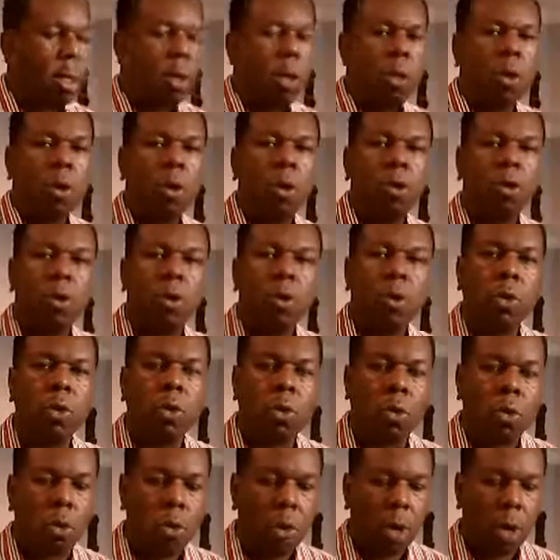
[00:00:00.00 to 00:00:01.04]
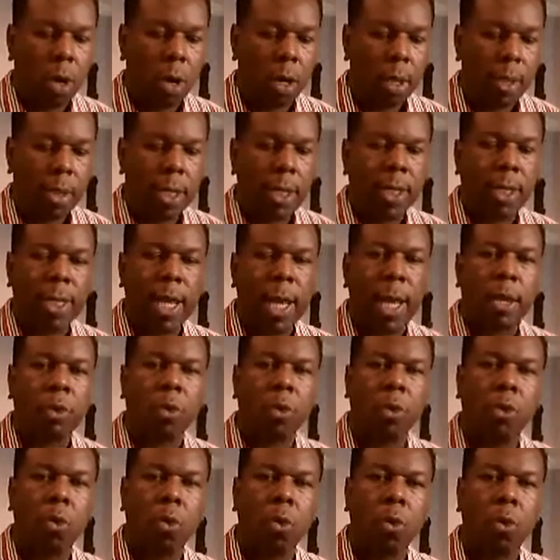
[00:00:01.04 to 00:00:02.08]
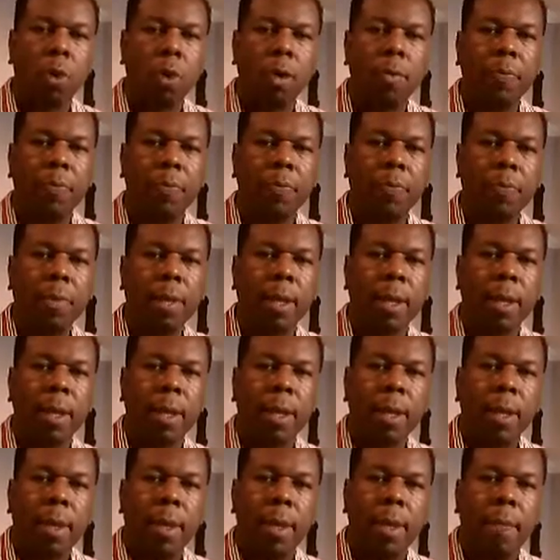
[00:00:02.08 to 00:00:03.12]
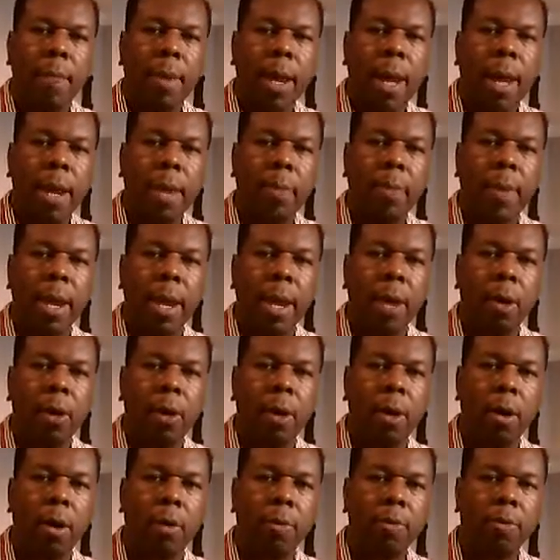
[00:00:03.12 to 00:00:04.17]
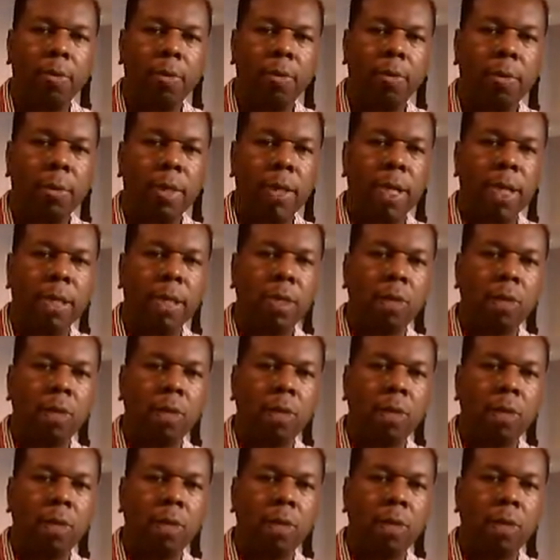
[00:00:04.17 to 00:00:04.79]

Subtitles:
you go to your discount store, buy a pair of these